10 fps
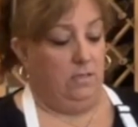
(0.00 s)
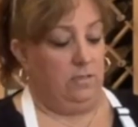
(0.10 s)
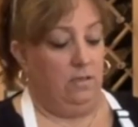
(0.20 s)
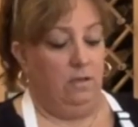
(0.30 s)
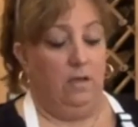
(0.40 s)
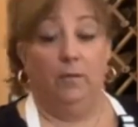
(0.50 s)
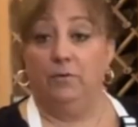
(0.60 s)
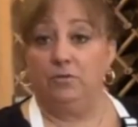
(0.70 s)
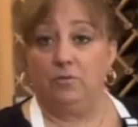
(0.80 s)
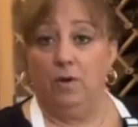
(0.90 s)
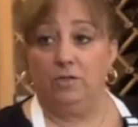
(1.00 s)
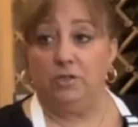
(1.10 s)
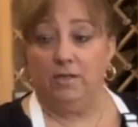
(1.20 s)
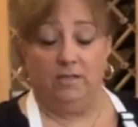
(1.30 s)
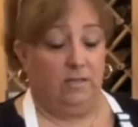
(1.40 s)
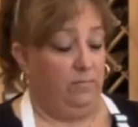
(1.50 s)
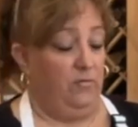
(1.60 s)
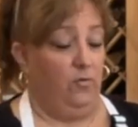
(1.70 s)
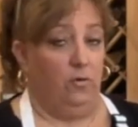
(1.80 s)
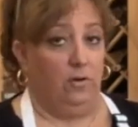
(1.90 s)
is Hubbard squash, like I said
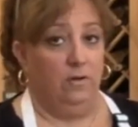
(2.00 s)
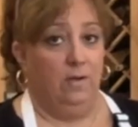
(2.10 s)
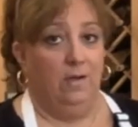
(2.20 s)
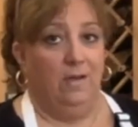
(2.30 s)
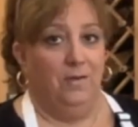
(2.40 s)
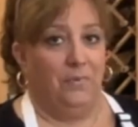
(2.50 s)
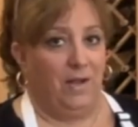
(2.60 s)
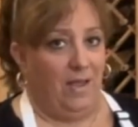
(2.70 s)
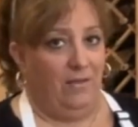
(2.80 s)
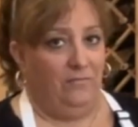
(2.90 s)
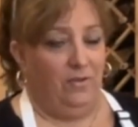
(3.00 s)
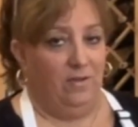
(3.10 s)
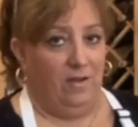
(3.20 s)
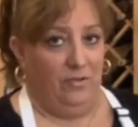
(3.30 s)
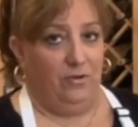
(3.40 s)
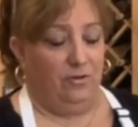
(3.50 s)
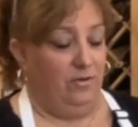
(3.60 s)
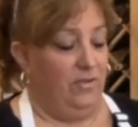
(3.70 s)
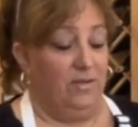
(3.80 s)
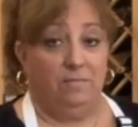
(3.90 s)
before, but I have
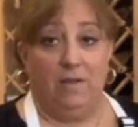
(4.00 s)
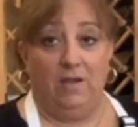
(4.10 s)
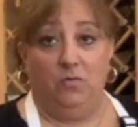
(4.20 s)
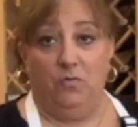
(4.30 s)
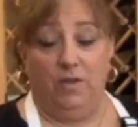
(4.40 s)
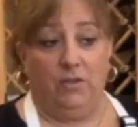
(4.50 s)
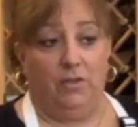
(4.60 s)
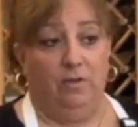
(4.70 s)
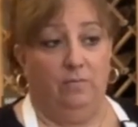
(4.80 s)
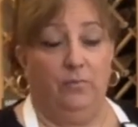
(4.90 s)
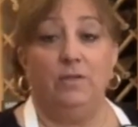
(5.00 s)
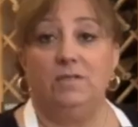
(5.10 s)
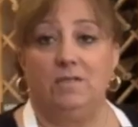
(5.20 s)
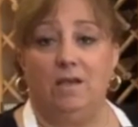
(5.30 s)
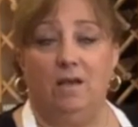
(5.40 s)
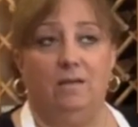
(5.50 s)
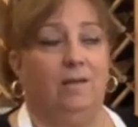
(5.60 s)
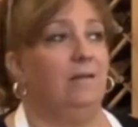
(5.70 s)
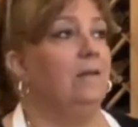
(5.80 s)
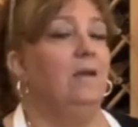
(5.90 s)
other that is made with princess, uh,
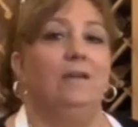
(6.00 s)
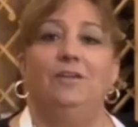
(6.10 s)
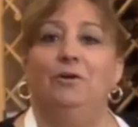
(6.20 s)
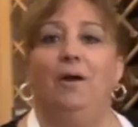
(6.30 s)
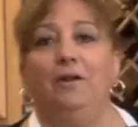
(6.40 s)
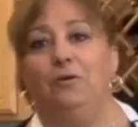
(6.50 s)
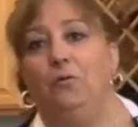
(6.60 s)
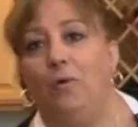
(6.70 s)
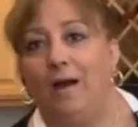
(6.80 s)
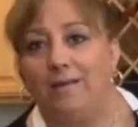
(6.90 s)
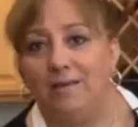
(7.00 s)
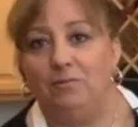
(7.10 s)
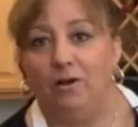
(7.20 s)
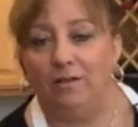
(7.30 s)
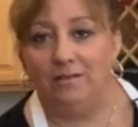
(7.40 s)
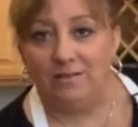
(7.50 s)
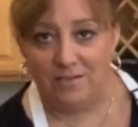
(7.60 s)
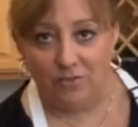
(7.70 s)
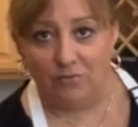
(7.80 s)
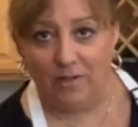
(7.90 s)
not, you know, I don't know why I keep calling the
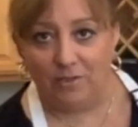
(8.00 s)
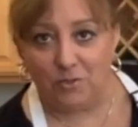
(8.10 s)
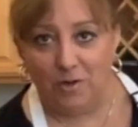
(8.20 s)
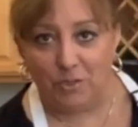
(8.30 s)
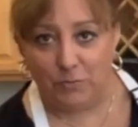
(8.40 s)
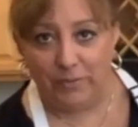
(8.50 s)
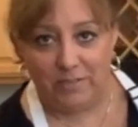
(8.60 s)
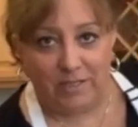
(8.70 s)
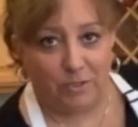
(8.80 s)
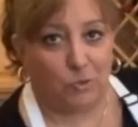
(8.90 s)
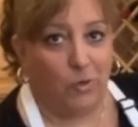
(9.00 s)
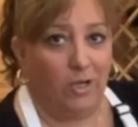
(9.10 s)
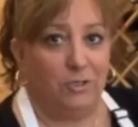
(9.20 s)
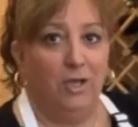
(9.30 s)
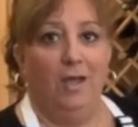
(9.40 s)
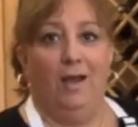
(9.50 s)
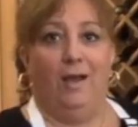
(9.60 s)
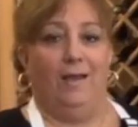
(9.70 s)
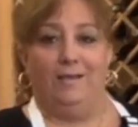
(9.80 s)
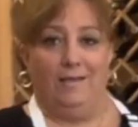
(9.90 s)
Cinderella squash princess squash.
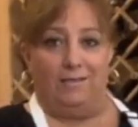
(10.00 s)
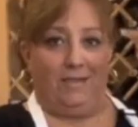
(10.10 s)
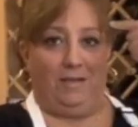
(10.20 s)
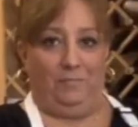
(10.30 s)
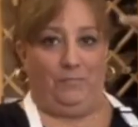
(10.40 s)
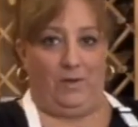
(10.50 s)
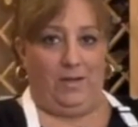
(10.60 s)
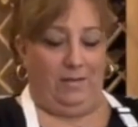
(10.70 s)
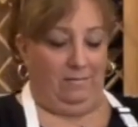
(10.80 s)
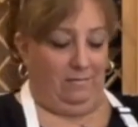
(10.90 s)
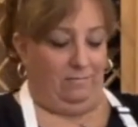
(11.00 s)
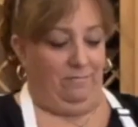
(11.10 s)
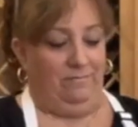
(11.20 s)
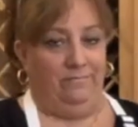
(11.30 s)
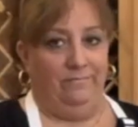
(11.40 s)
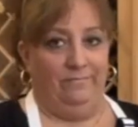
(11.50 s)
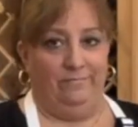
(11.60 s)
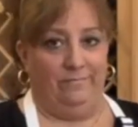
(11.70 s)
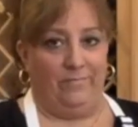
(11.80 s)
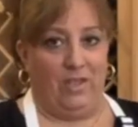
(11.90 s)
It's like a brain
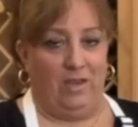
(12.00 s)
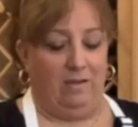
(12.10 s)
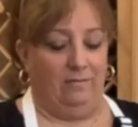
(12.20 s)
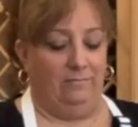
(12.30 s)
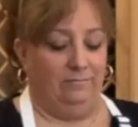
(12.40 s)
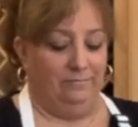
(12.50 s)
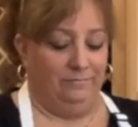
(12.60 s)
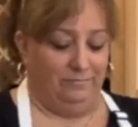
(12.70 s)
thing.